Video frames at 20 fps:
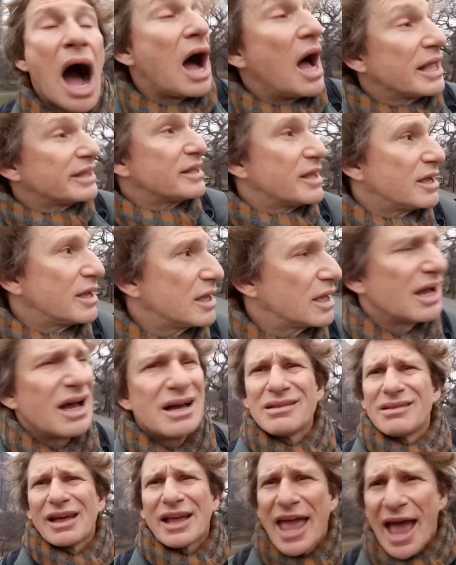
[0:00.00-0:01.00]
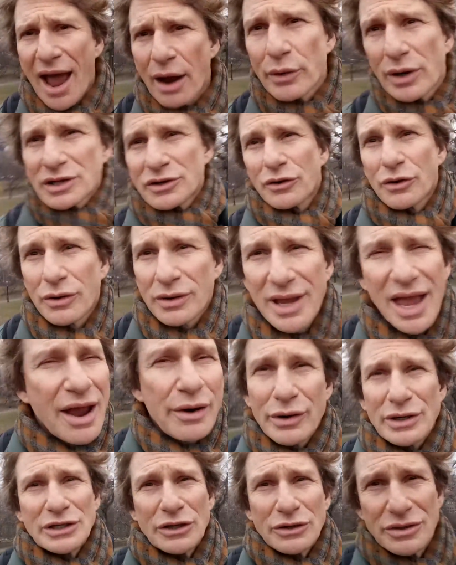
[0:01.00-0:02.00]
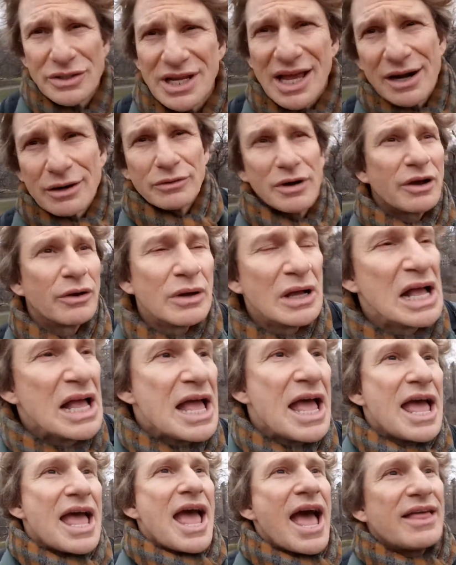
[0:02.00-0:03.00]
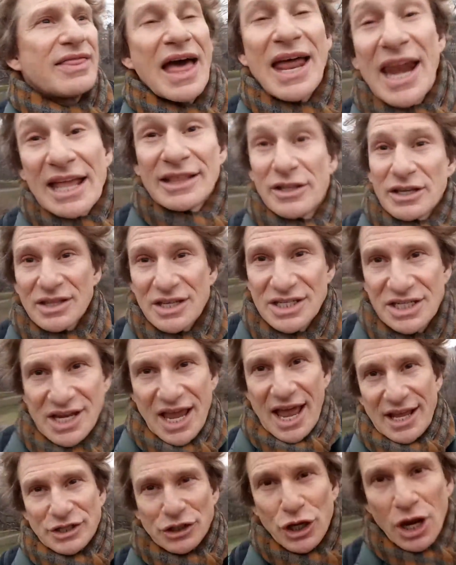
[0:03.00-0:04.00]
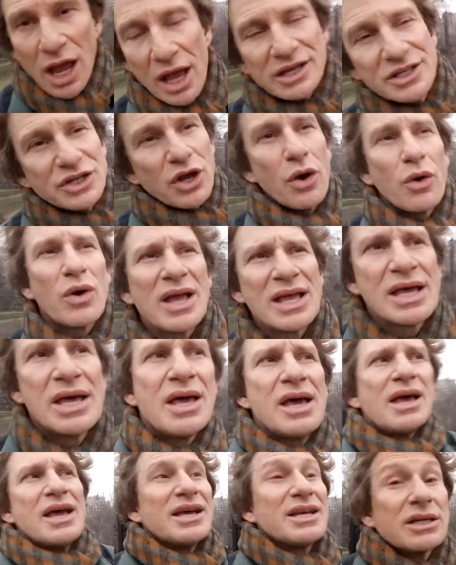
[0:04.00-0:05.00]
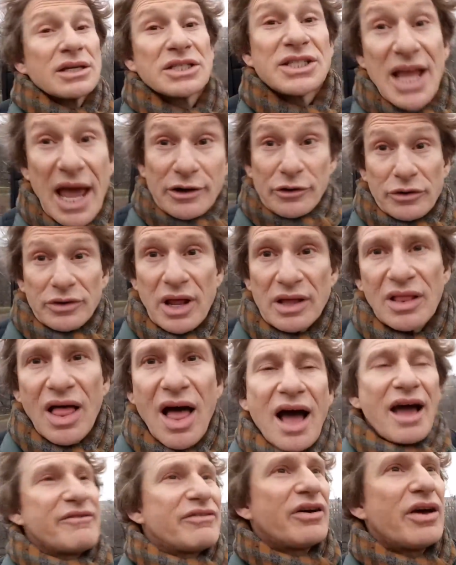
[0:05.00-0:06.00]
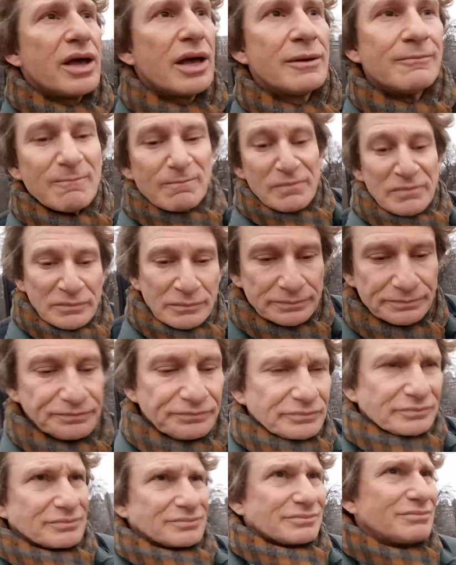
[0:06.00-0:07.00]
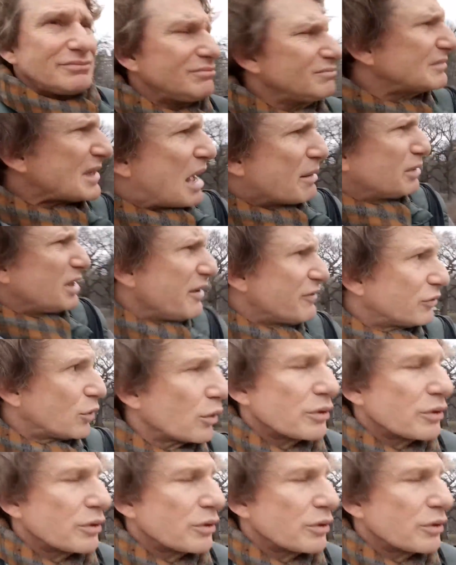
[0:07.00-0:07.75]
on the character or characters, I don't know, and that ended the sketch. So Saturday Night Live, I believe